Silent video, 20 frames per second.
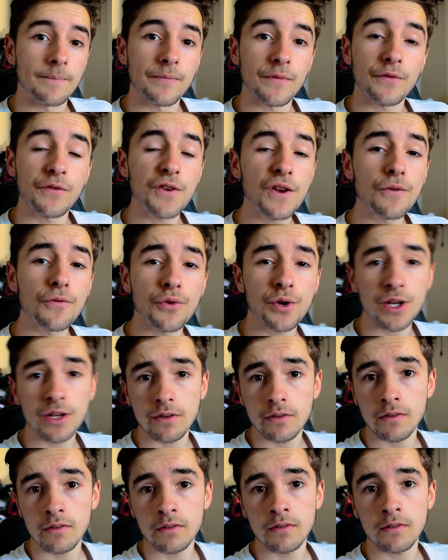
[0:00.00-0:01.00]
Feel free
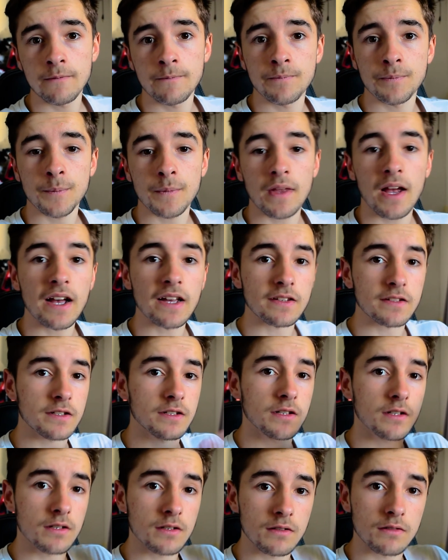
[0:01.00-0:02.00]
to
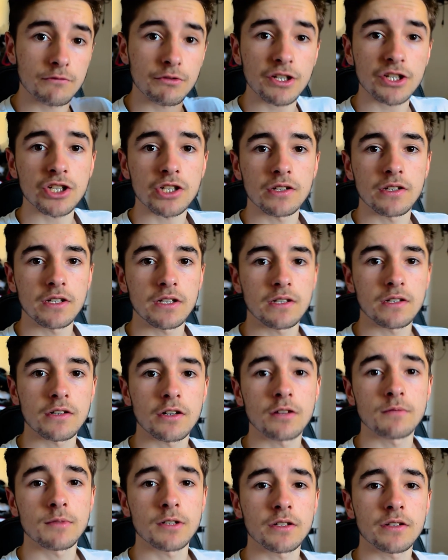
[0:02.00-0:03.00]
ask question in
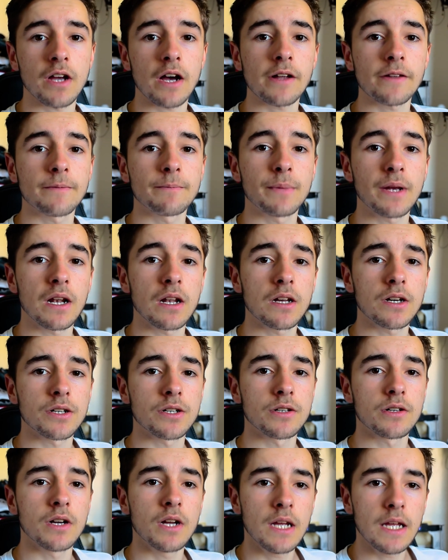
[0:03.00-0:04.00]
comment down
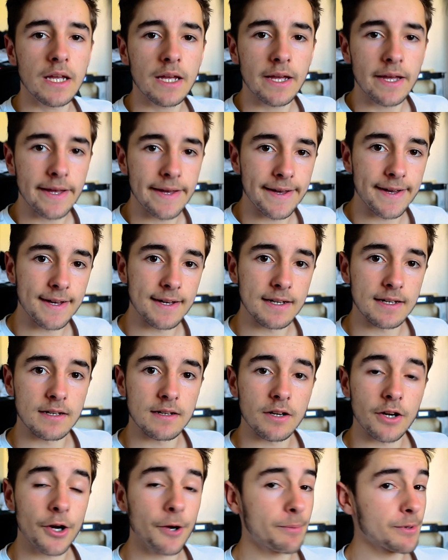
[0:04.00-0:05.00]
below.
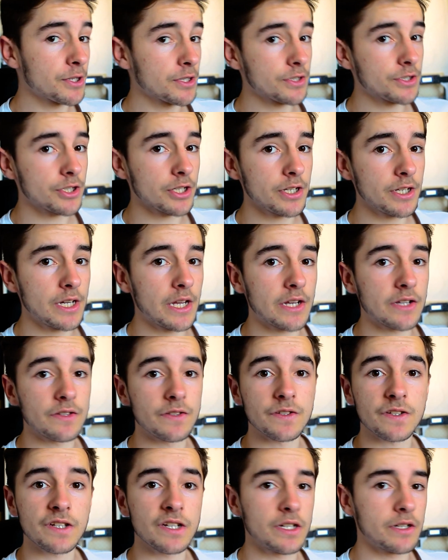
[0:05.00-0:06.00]
Hope you enjoy
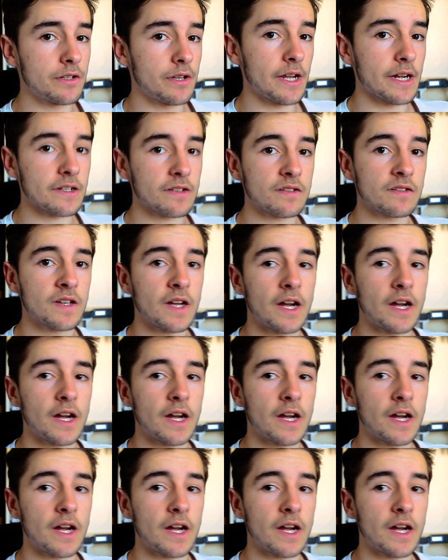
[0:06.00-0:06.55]
and see you next